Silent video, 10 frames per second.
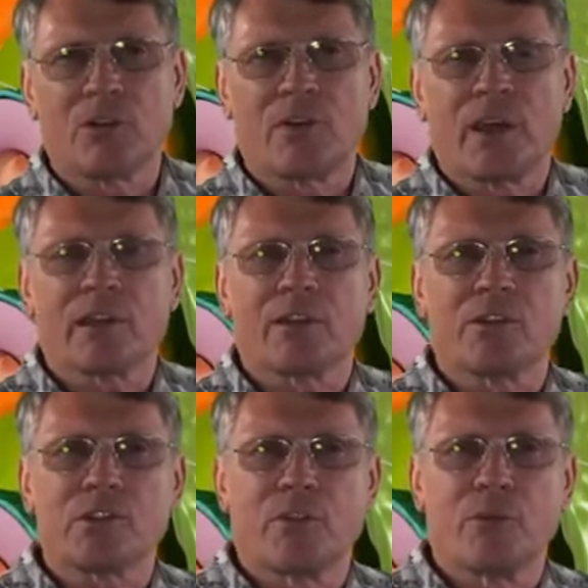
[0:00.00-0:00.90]
the fact that
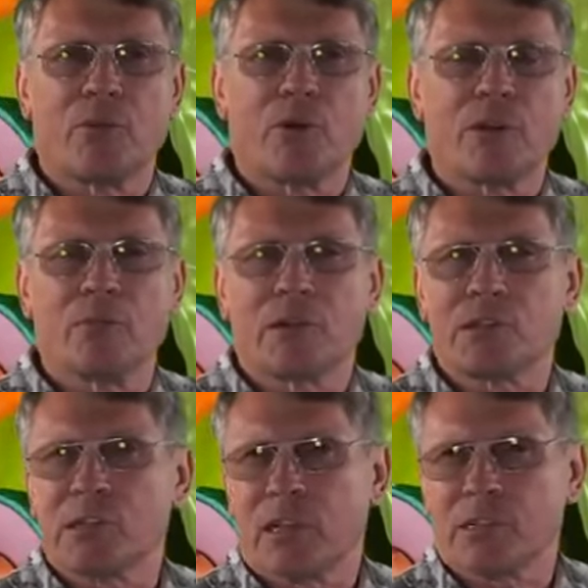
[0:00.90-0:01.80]
there's a few broken ones
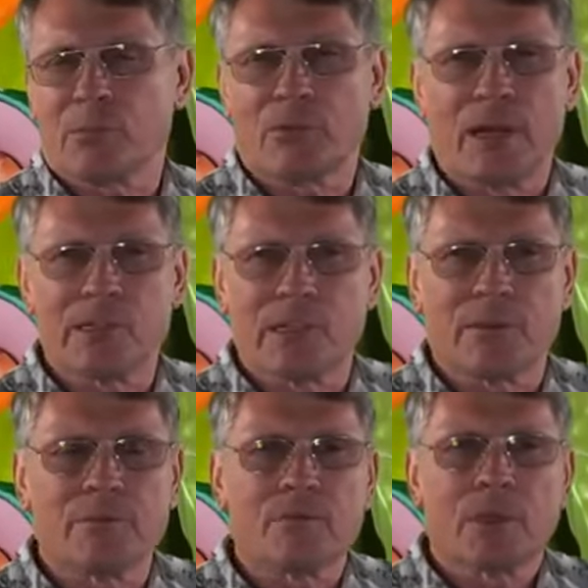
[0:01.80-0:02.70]
is not surprising,